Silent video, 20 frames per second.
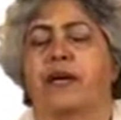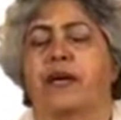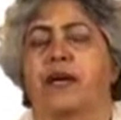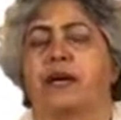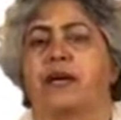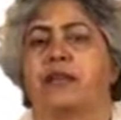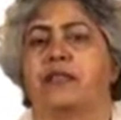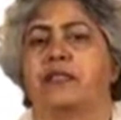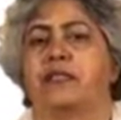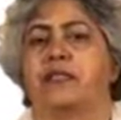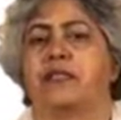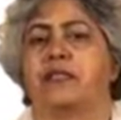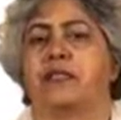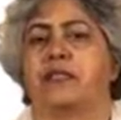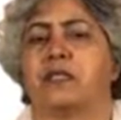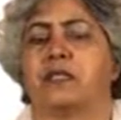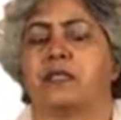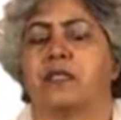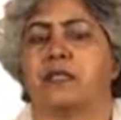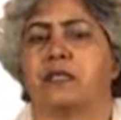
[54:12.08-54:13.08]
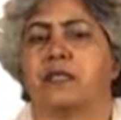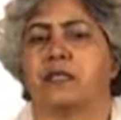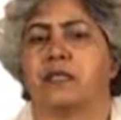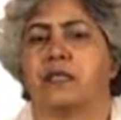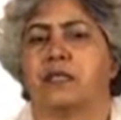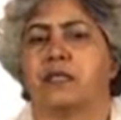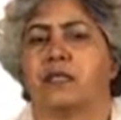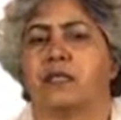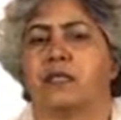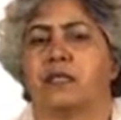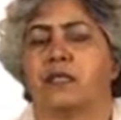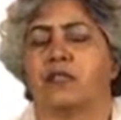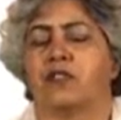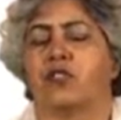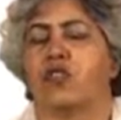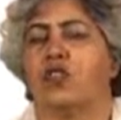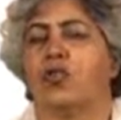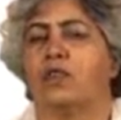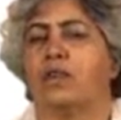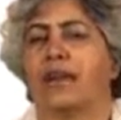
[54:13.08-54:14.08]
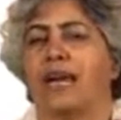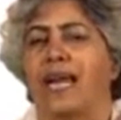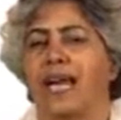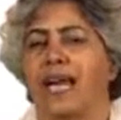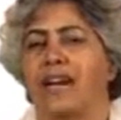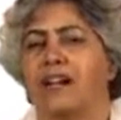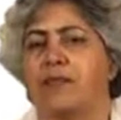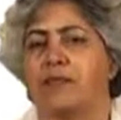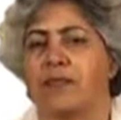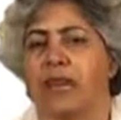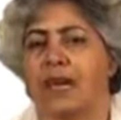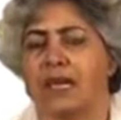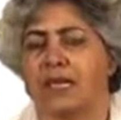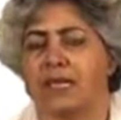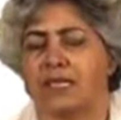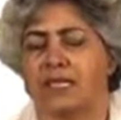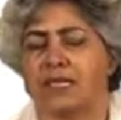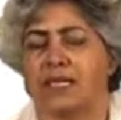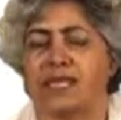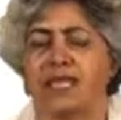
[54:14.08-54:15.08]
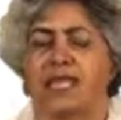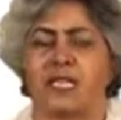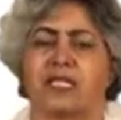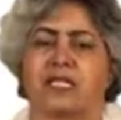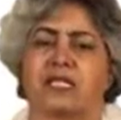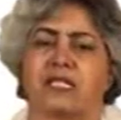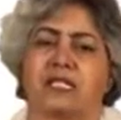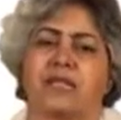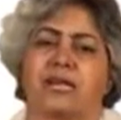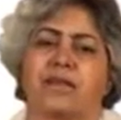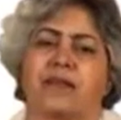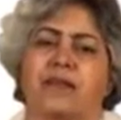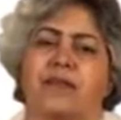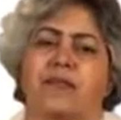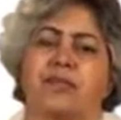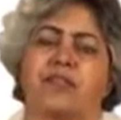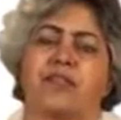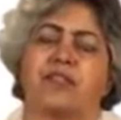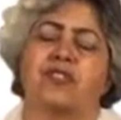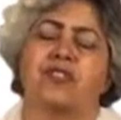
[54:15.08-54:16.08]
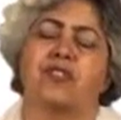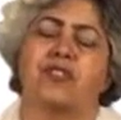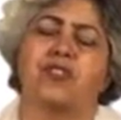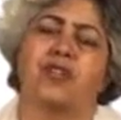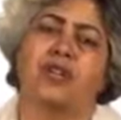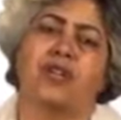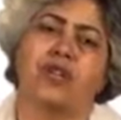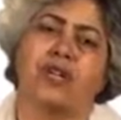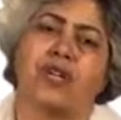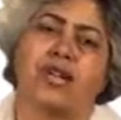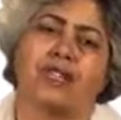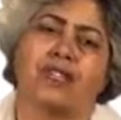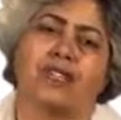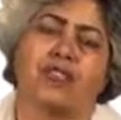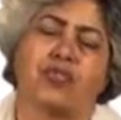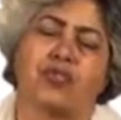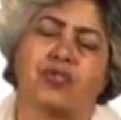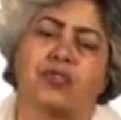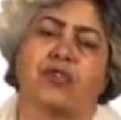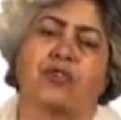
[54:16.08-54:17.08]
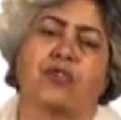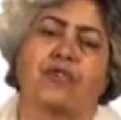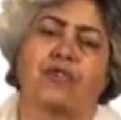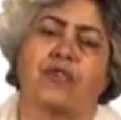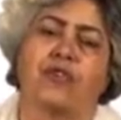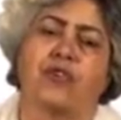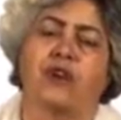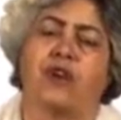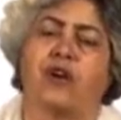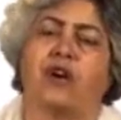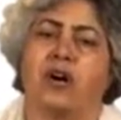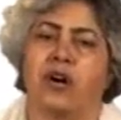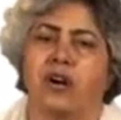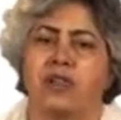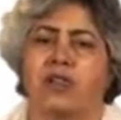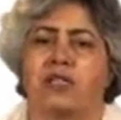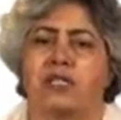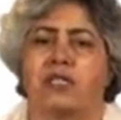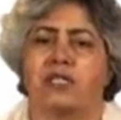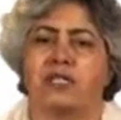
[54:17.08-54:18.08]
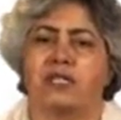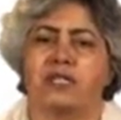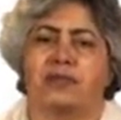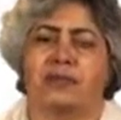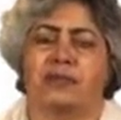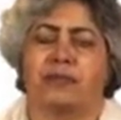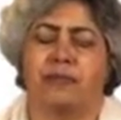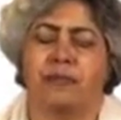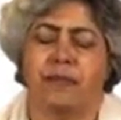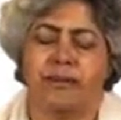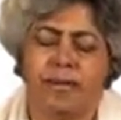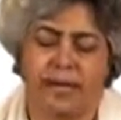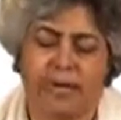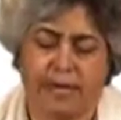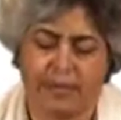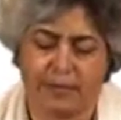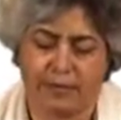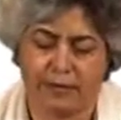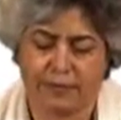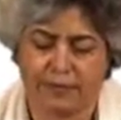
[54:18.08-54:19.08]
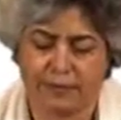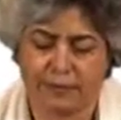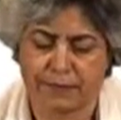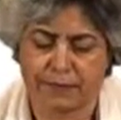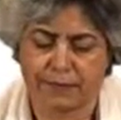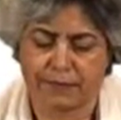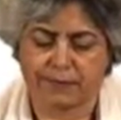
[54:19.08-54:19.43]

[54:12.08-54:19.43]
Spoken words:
has no black marks against him. He's known as a truthful, honest man.